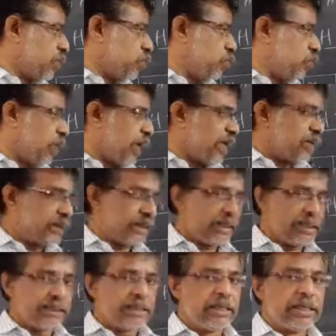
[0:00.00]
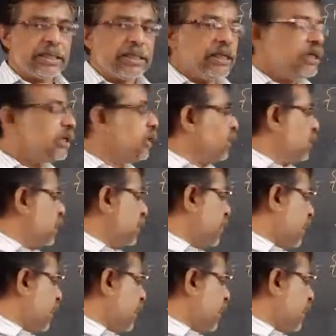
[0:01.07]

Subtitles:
2 or 3.